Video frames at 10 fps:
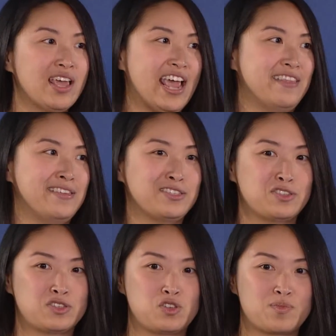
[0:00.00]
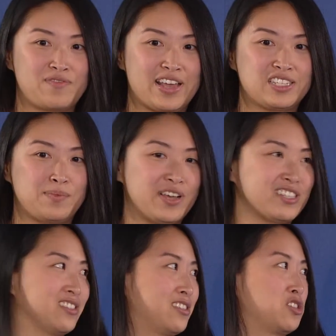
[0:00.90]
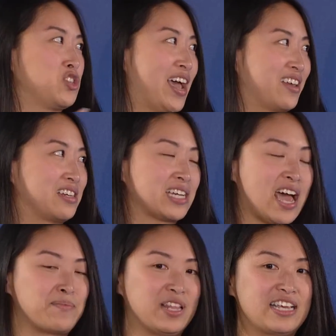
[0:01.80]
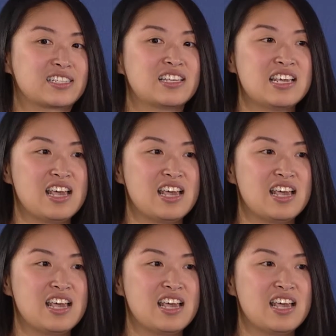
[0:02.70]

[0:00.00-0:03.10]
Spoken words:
hey, this is a super fancy place. This is a jacket and tie place.